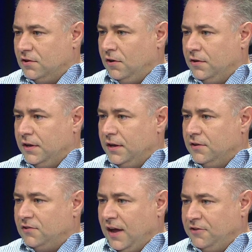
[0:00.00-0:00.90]
currently
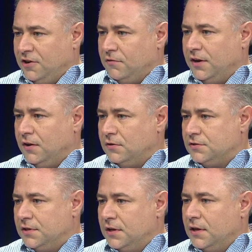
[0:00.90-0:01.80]
inside
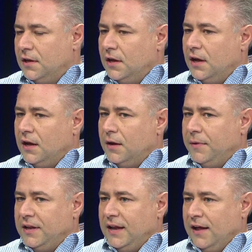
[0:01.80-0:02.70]
Generico's, and
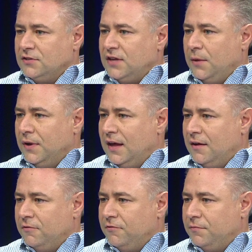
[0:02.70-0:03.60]
then outside we
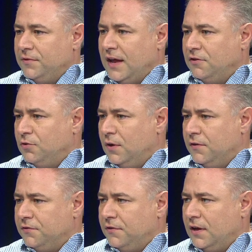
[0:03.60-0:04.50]
have 10 to
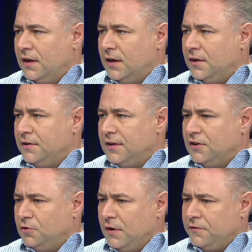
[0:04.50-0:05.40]

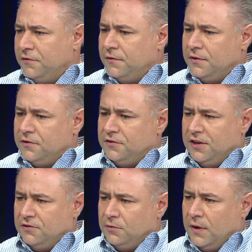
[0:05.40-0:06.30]
12
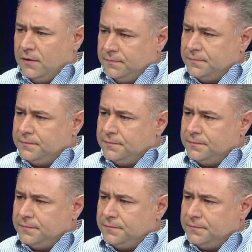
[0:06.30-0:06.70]
seats as well.